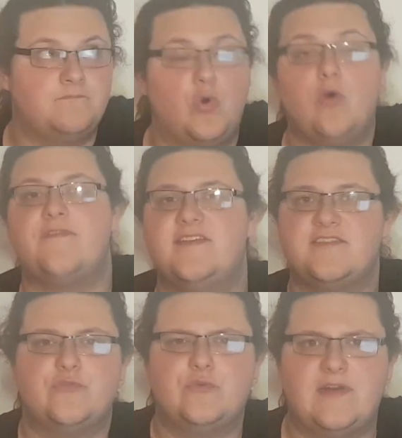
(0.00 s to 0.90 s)
Orpheus
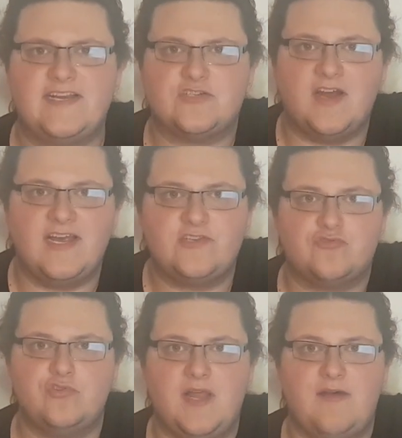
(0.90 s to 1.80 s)
has already tried
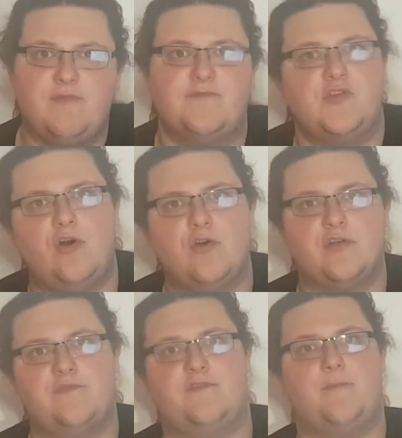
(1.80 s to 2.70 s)
true love with
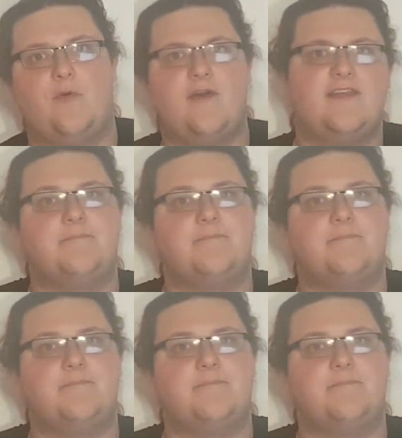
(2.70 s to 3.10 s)
Doc for the boys,